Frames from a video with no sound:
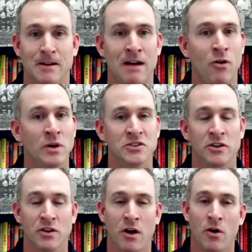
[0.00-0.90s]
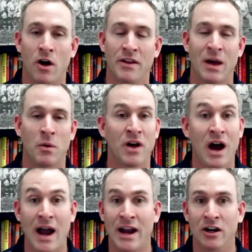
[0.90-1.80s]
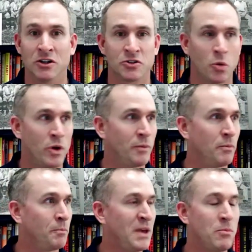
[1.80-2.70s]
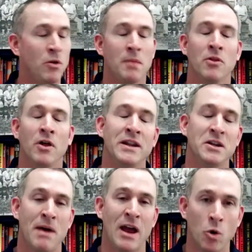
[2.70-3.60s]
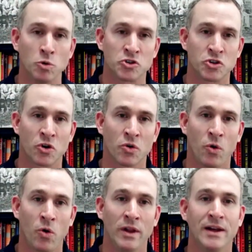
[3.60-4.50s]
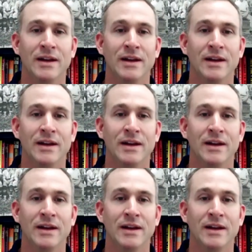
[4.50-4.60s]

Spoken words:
I've always hung on to that with hires or when people I'm letting into my own circle.